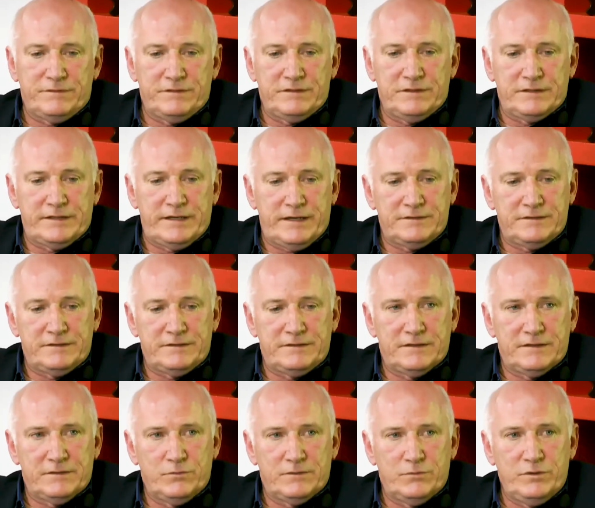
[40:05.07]
in
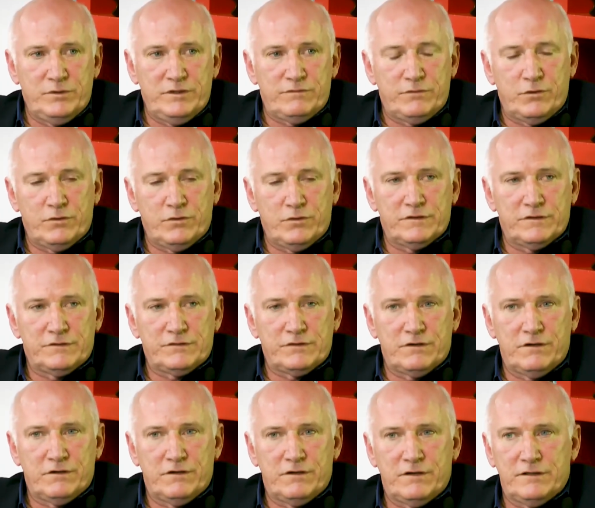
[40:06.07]
Canada, we focus
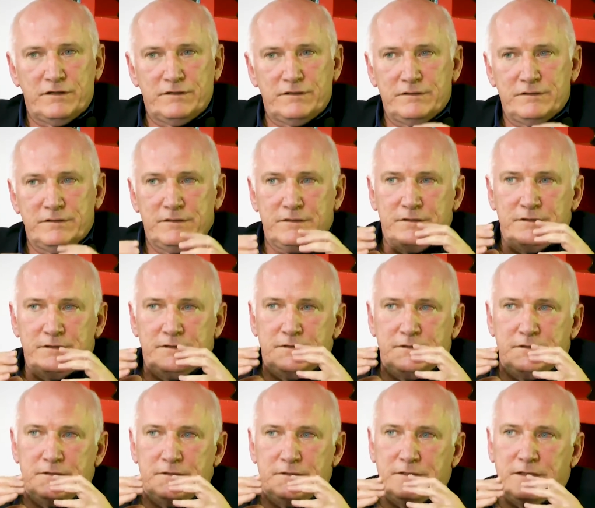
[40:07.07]
on
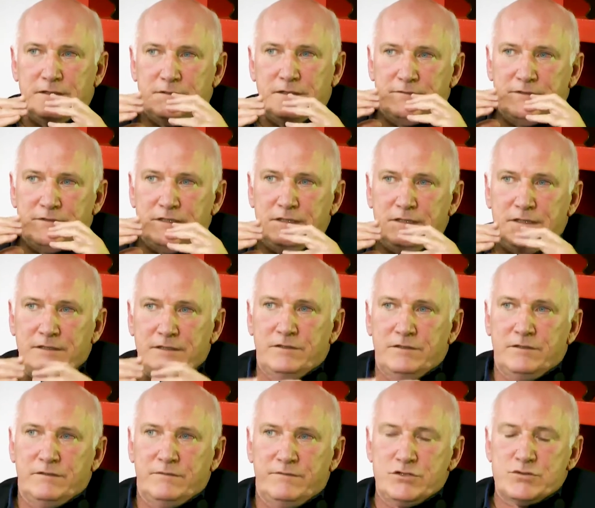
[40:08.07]
kind of the
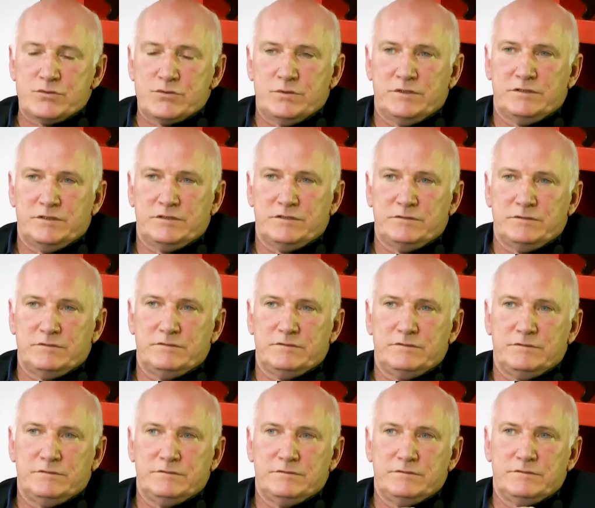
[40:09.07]
individual
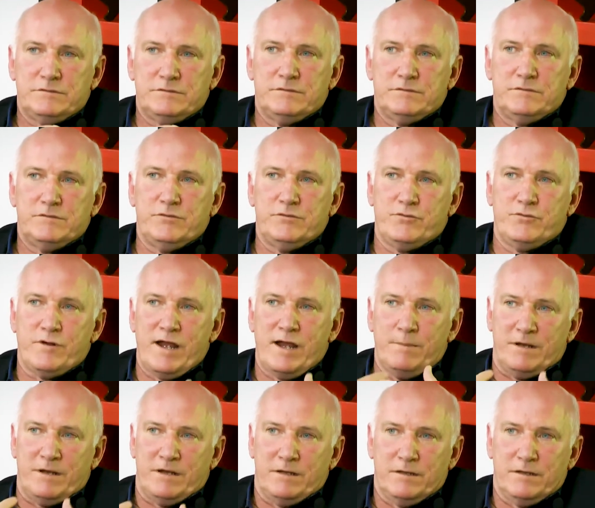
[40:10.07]

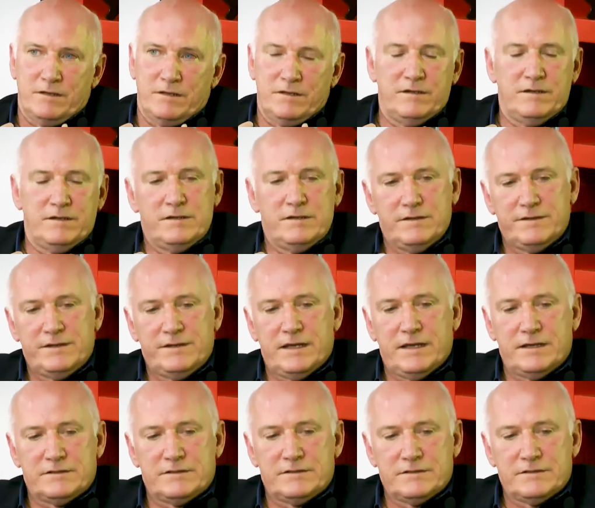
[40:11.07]
drama
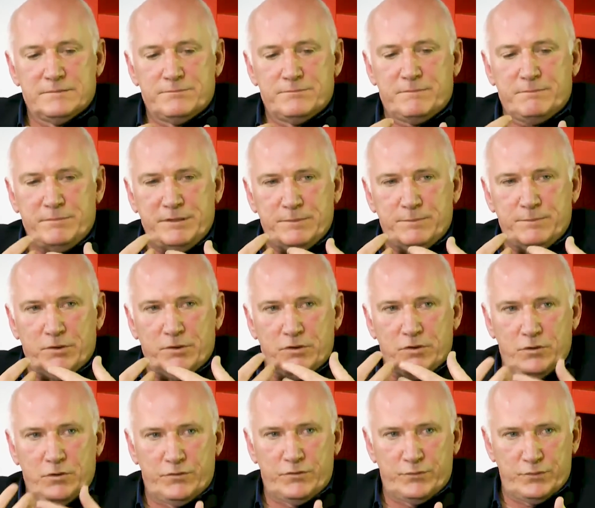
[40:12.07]
that people
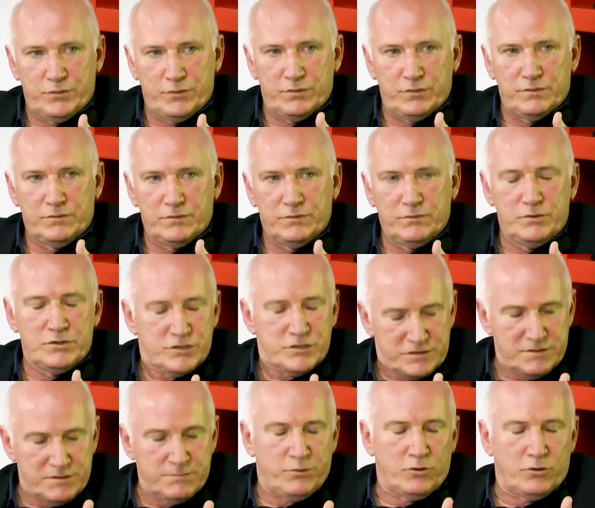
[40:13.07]
go through, which is
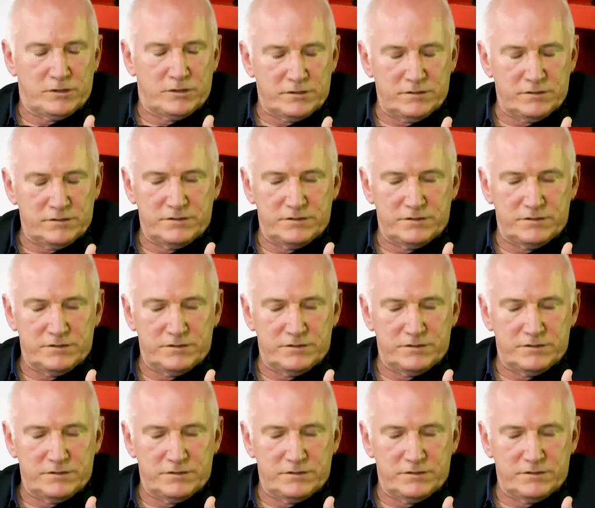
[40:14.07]
important,